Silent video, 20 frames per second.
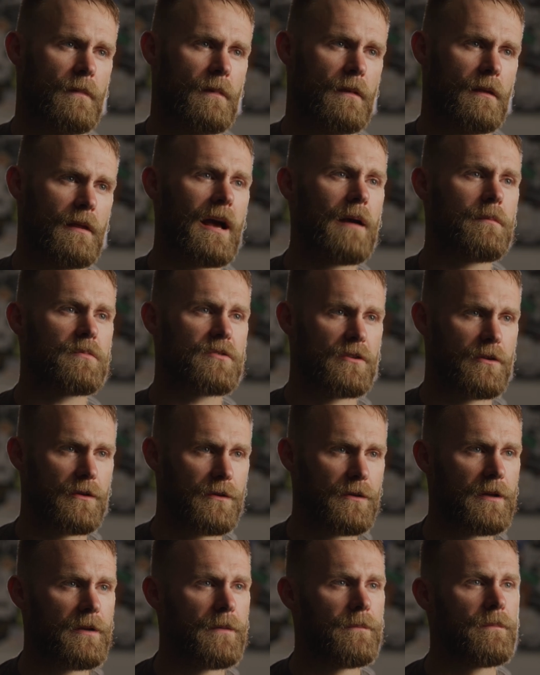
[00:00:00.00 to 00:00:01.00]

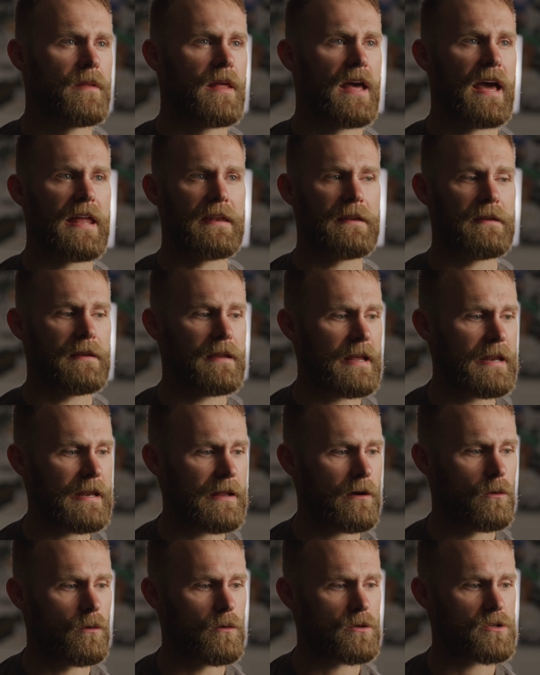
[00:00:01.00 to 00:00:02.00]
Absolutely. And
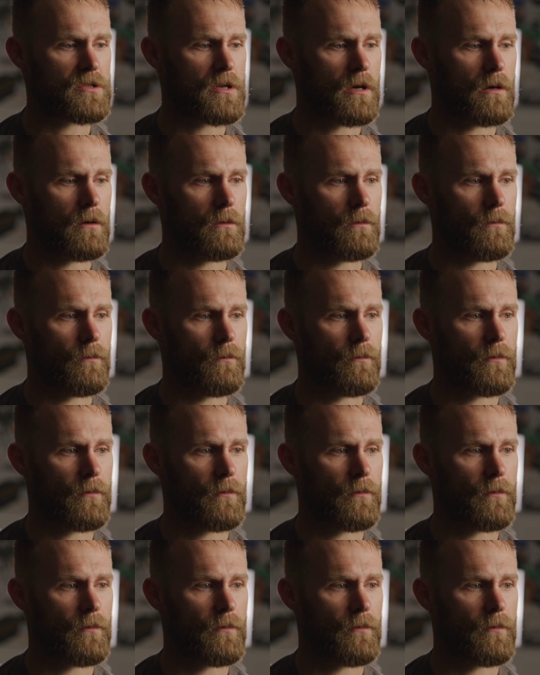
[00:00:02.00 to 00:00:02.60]
it also,